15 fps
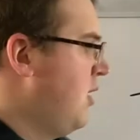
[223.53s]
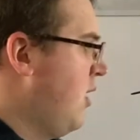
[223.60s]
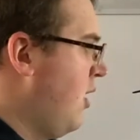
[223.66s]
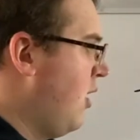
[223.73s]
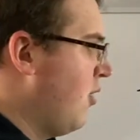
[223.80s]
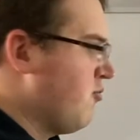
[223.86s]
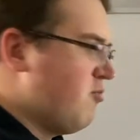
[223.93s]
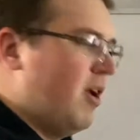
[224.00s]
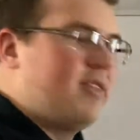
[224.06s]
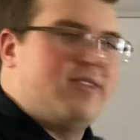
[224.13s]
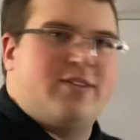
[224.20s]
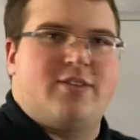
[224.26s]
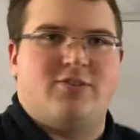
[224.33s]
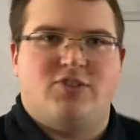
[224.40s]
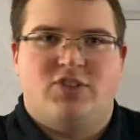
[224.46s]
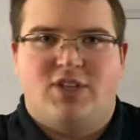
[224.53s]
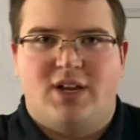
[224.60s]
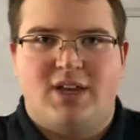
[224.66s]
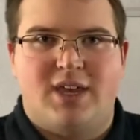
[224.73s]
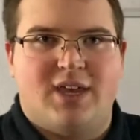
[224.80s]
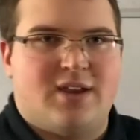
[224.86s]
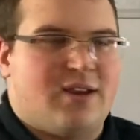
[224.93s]
rut that they're
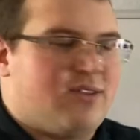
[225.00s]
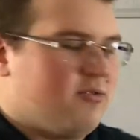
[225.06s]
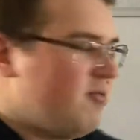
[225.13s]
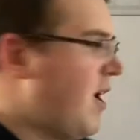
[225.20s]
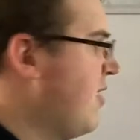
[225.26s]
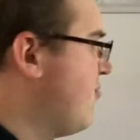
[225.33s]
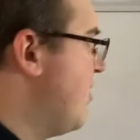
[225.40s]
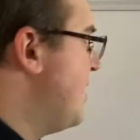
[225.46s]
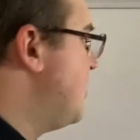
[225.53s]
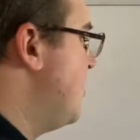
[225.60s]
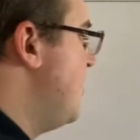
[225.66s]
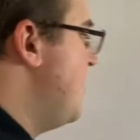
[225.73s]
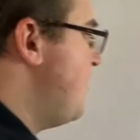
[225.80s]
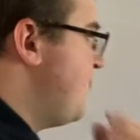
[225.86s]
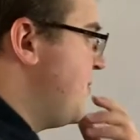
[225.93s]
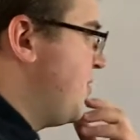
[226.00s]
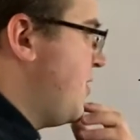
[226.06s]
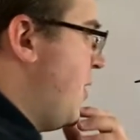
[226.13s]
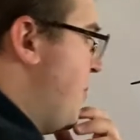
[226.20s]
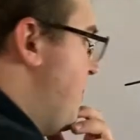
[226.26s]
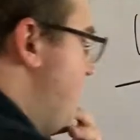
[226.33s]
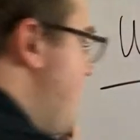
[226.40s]
stuck in the rat race.
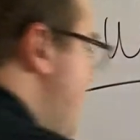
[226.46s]
So